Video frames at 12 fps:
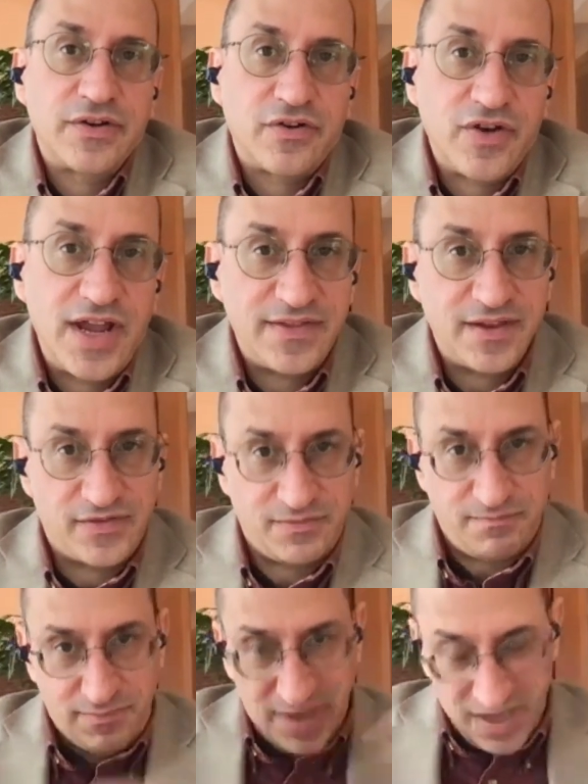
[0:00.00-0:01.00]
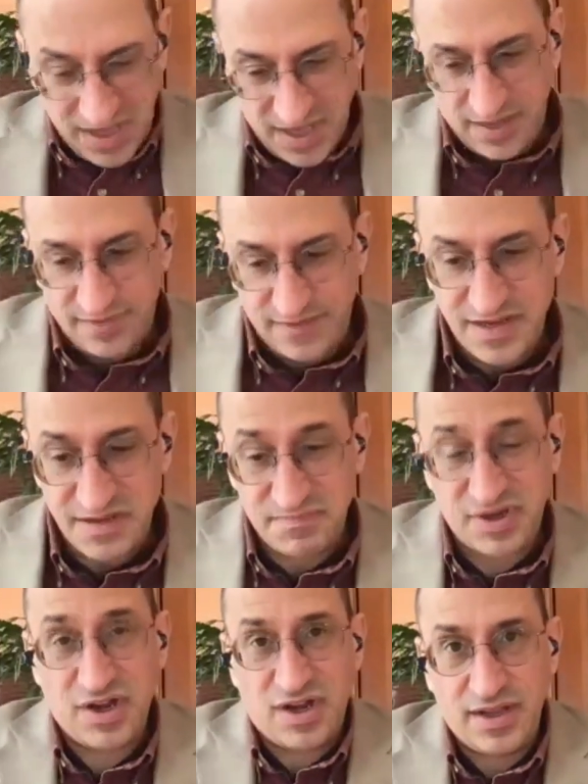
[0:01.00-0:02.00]
to create this big,
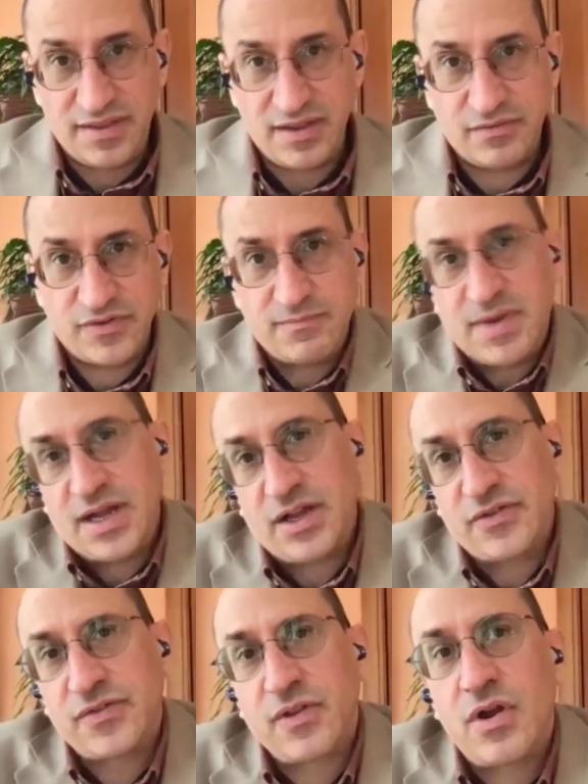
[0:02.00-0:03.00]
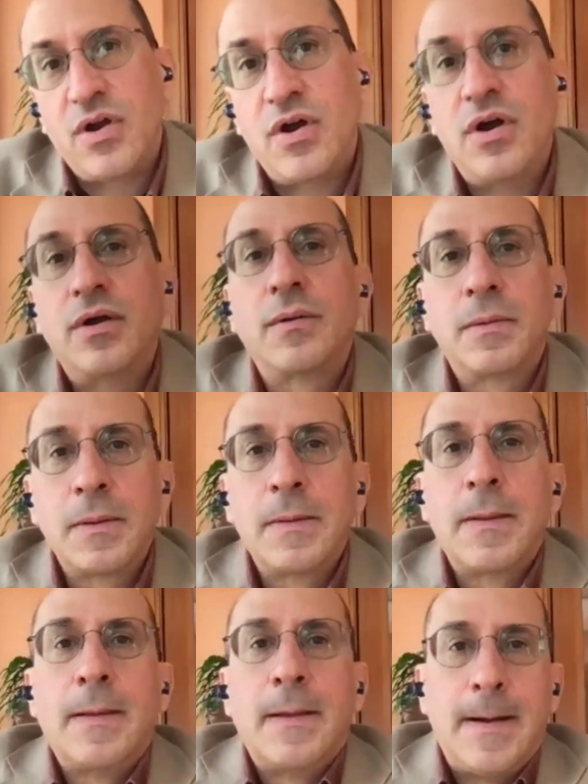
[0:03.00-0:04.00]
deep cut that was miles long.
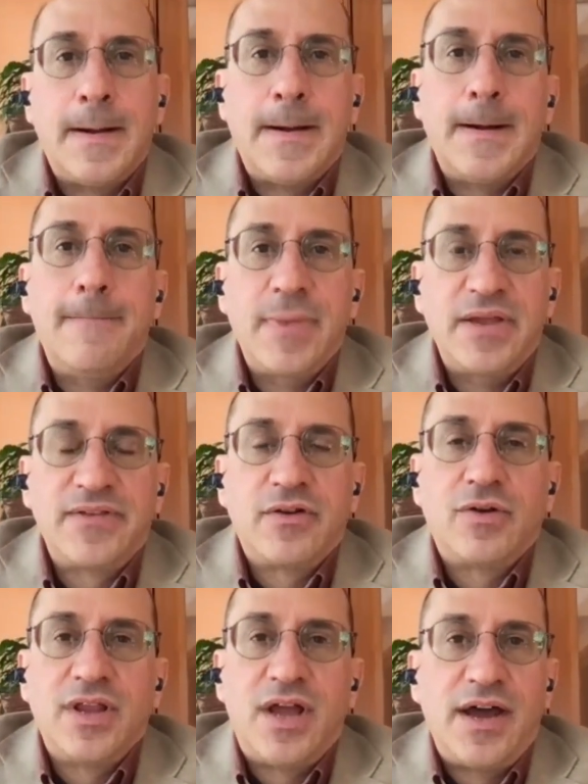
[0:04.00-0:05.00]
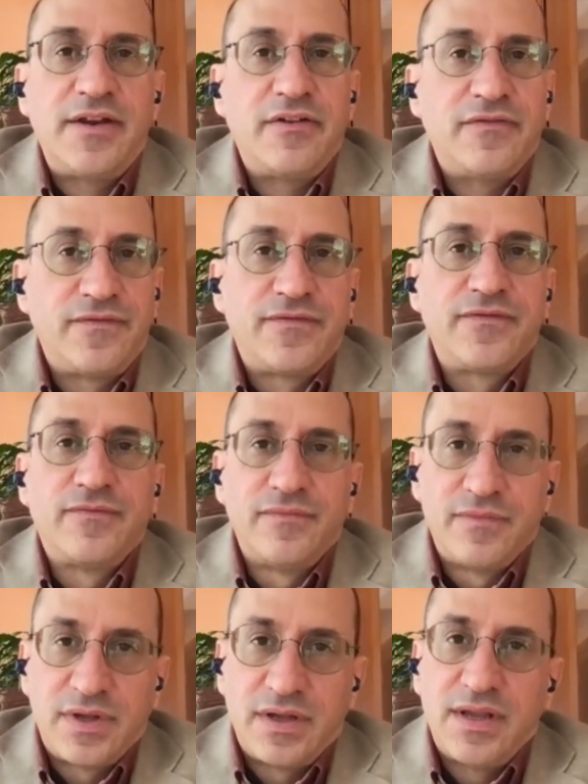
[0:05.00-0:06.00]
And so a lot
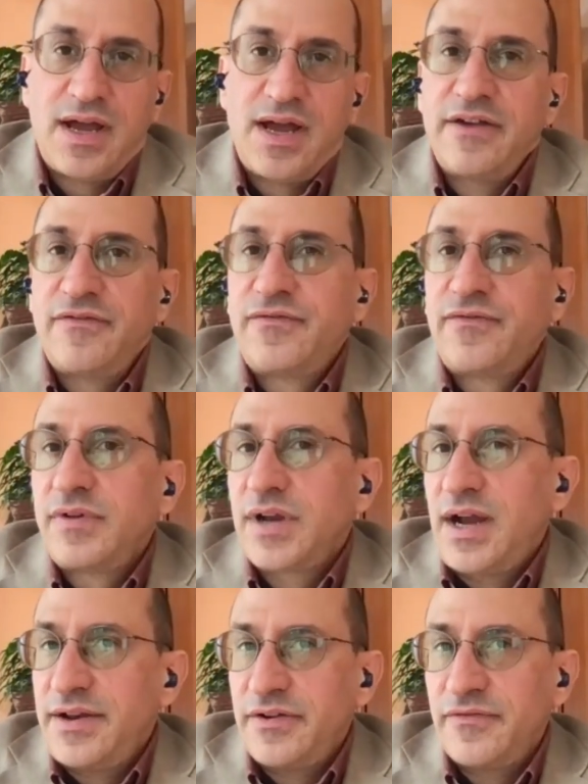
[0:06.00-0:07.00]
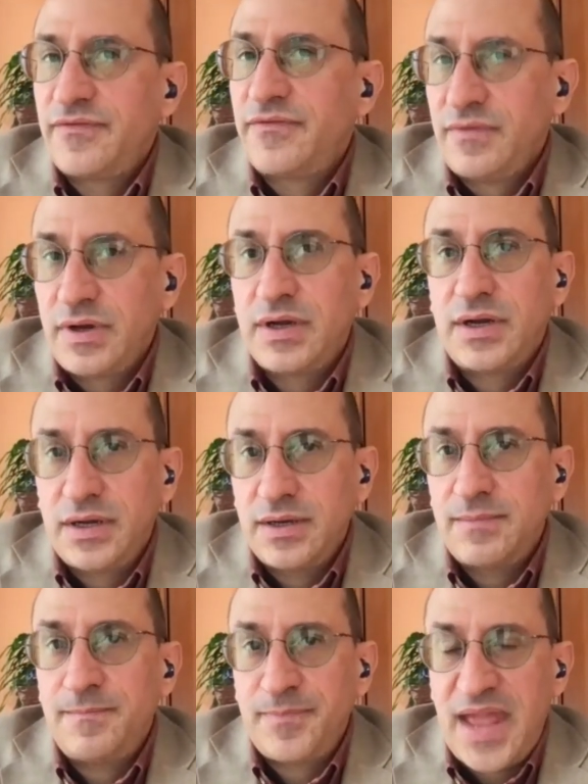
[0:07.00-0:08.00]
of kind of
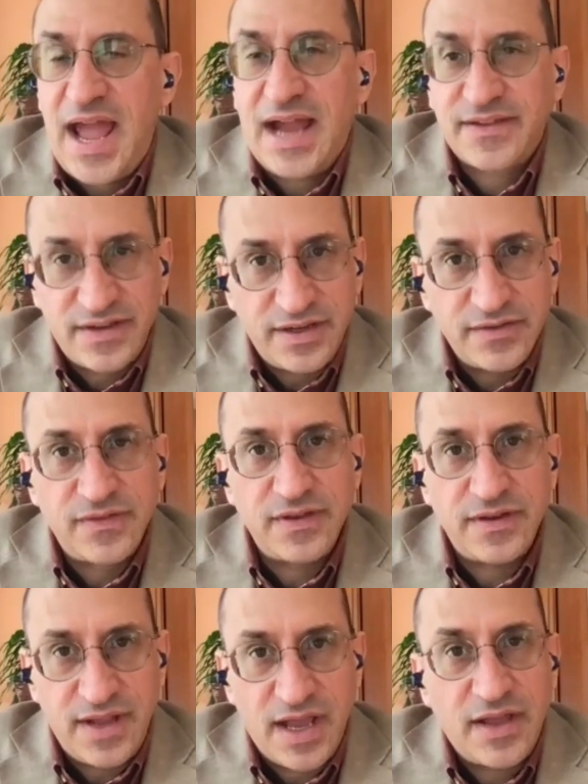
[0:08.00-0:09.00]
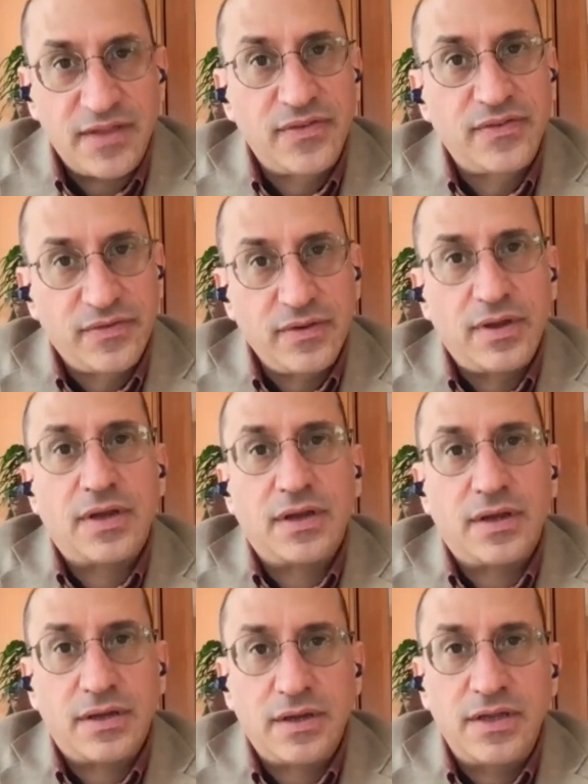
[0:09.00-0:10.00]
accidents and deaths
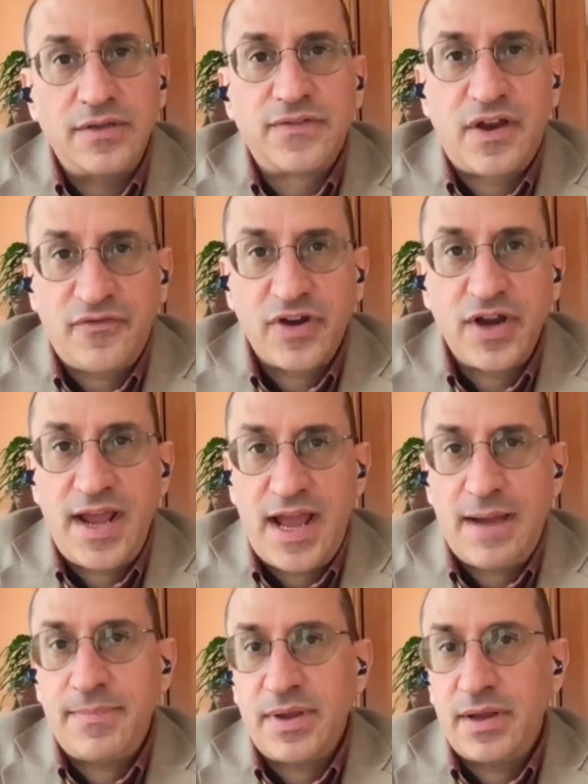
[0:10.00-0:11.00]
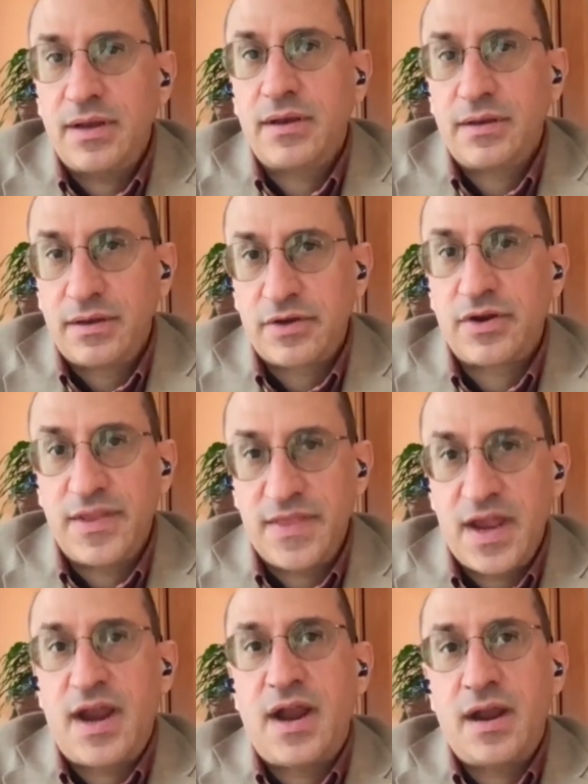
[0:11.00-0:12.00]
and suffering happened
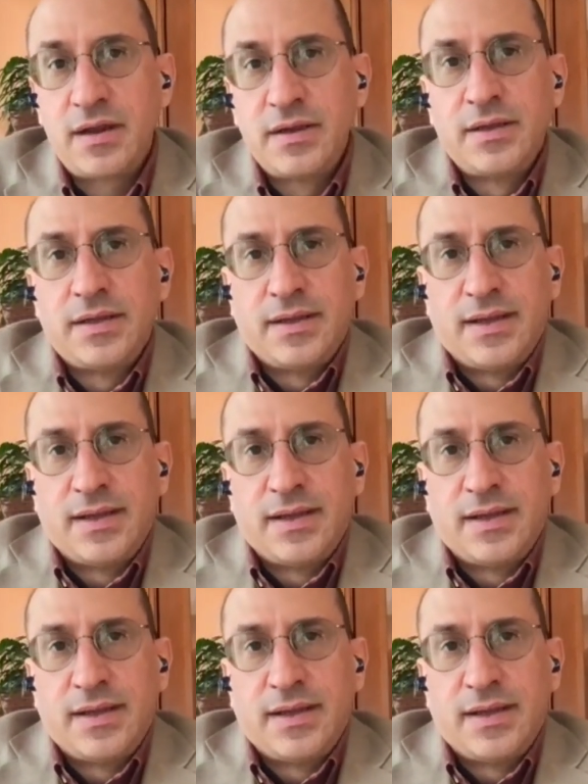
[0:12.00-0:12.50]
during there.